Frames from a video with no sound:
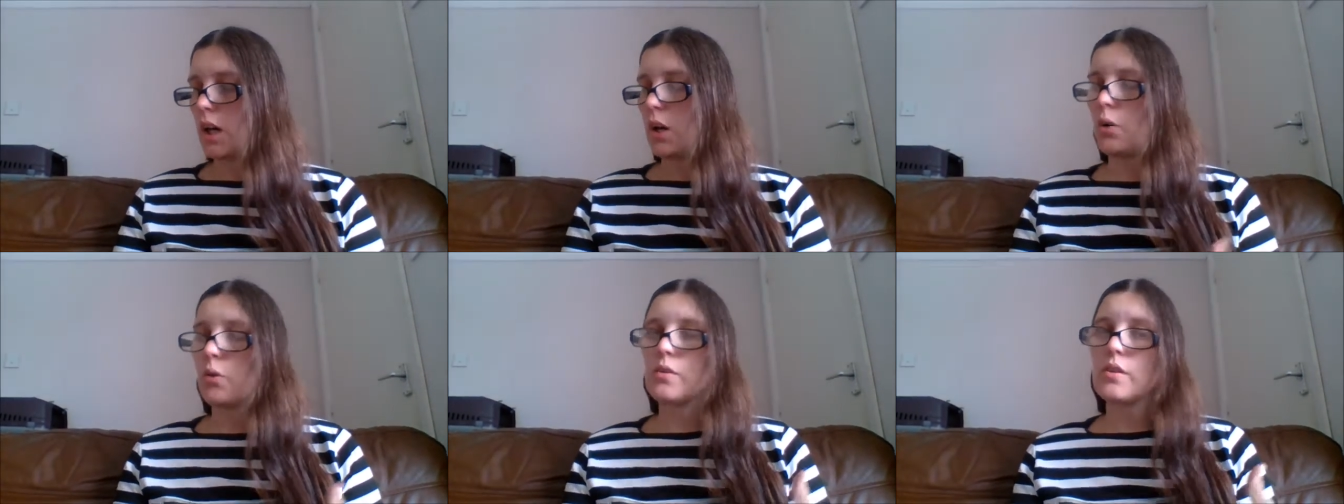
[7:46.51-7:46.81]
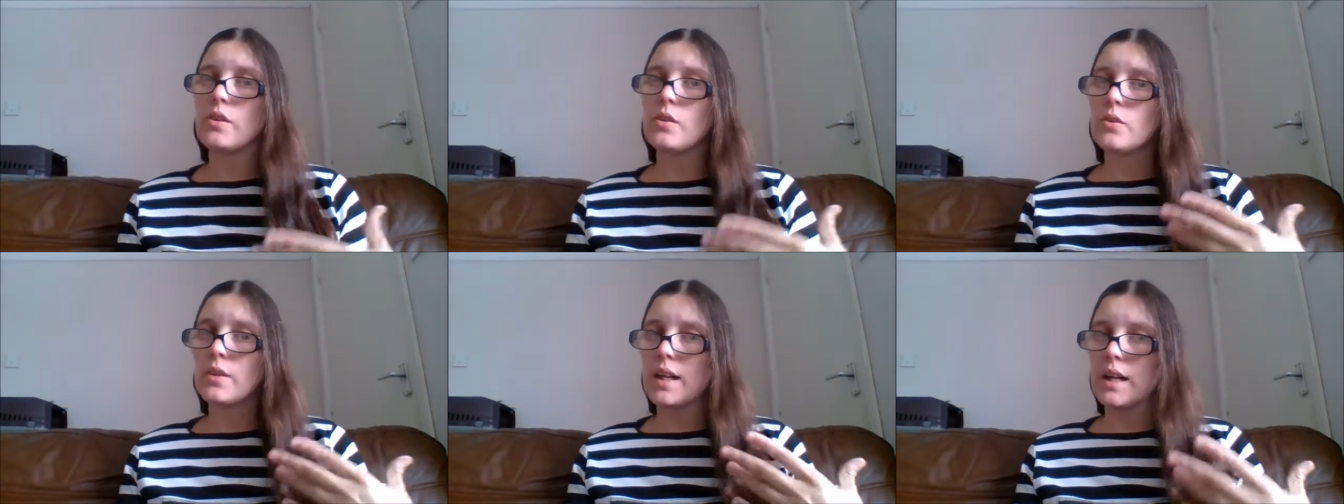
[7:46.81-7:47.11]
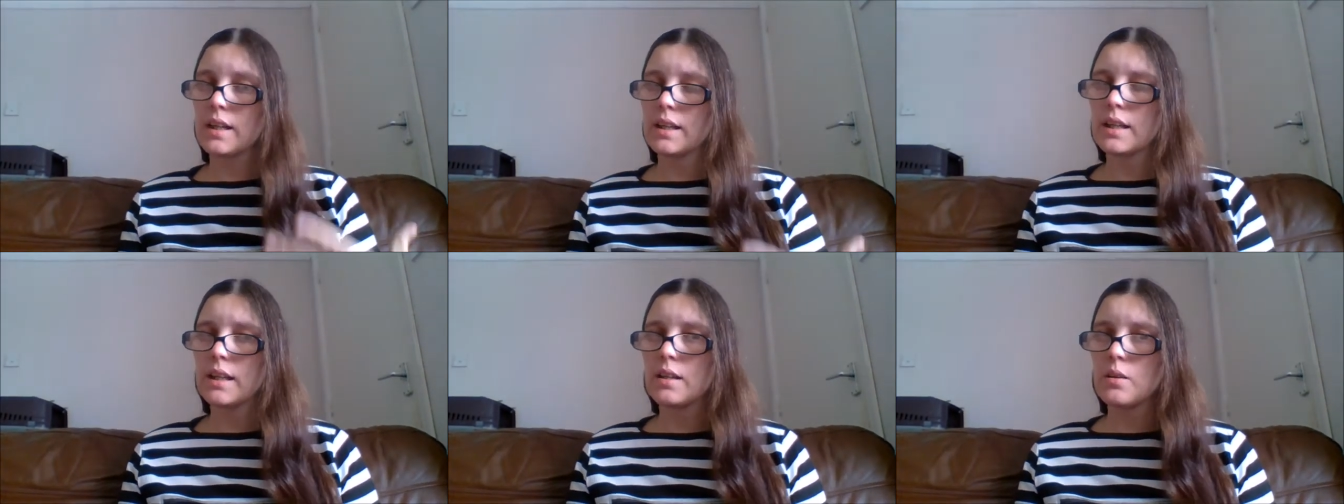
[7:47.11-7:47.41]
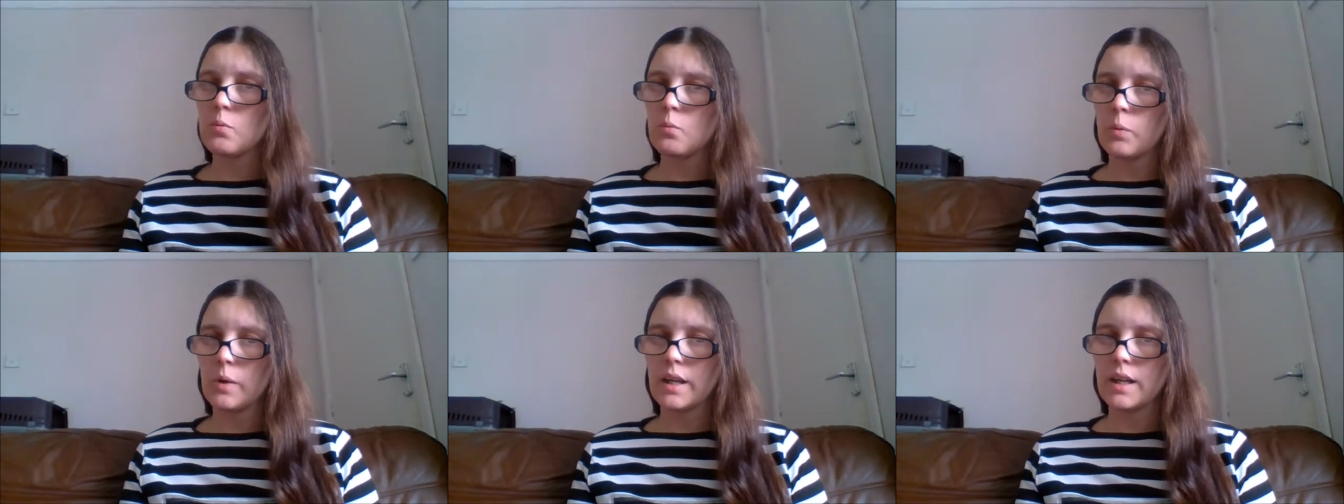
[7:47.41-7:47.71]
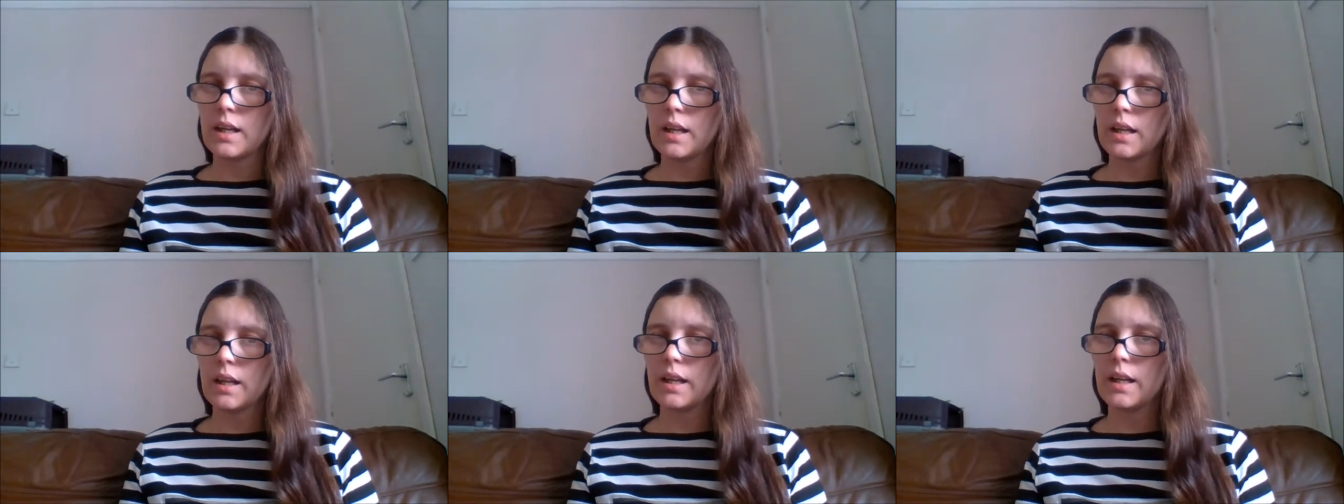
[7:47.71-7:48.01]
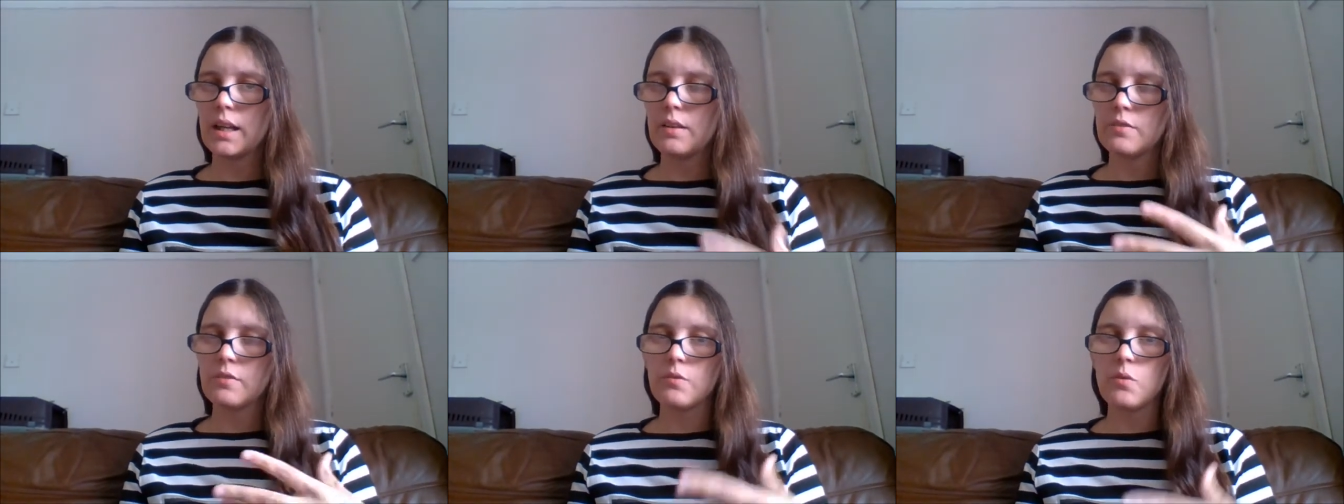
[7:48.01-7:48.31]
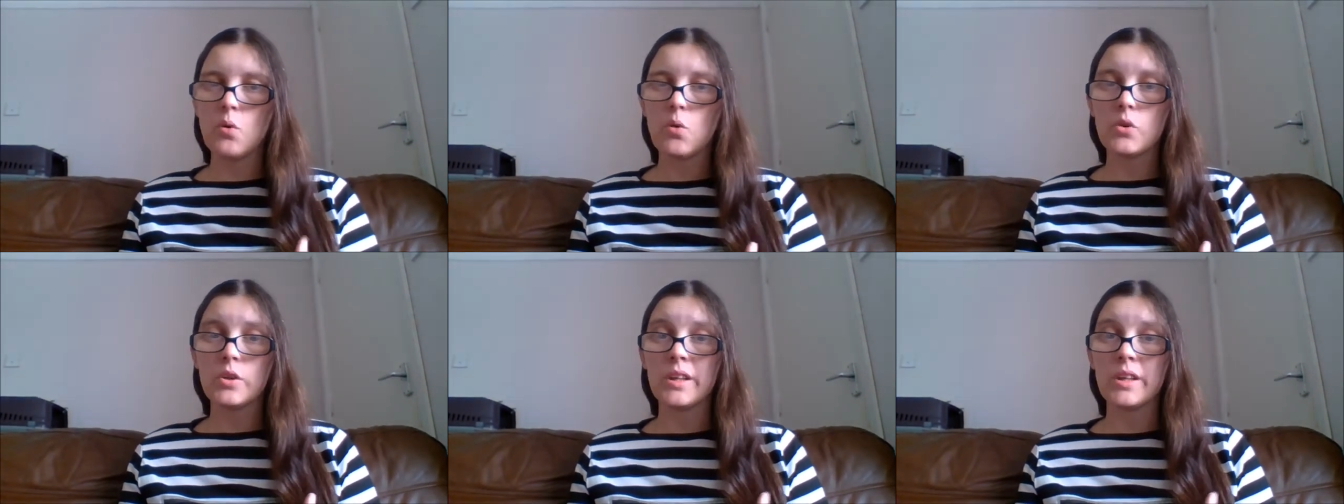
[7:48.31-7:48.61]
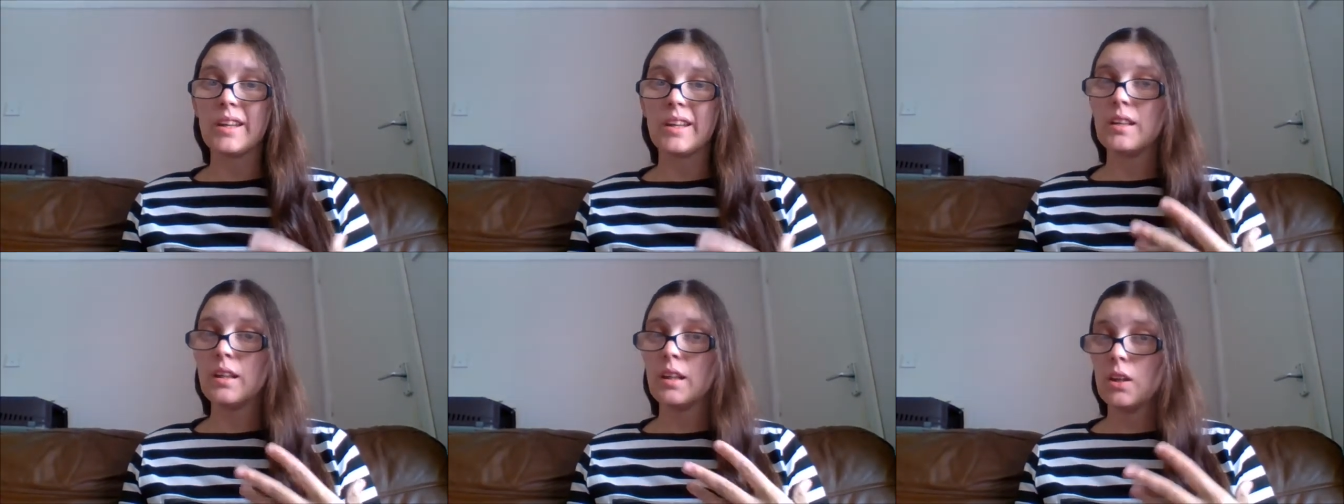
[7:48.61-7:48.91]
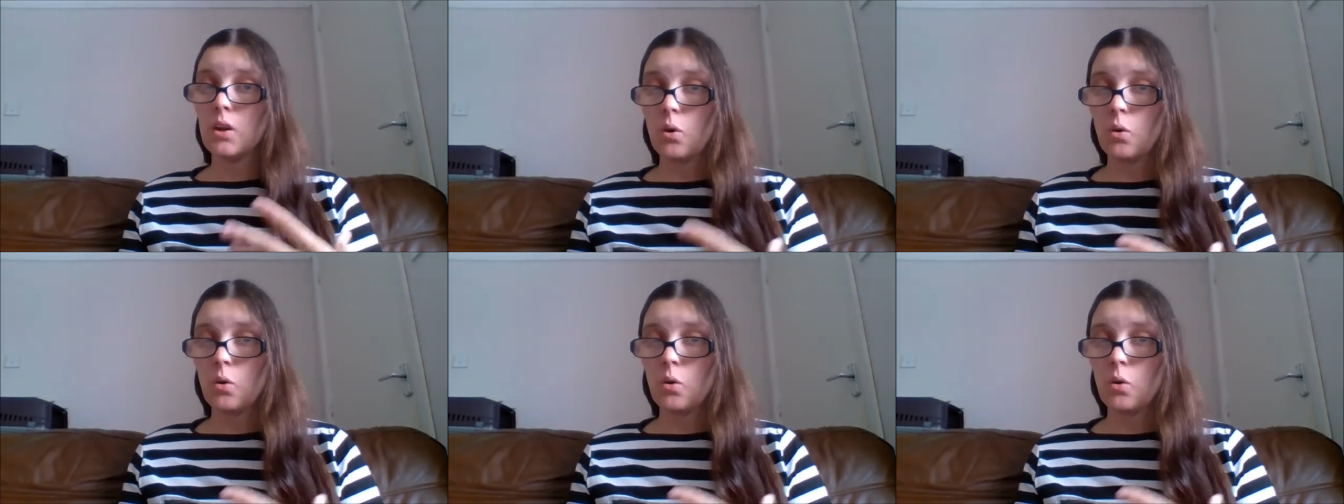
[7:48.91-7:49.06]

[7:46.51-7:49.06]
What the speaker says: although you can get it weekly, fortnightly,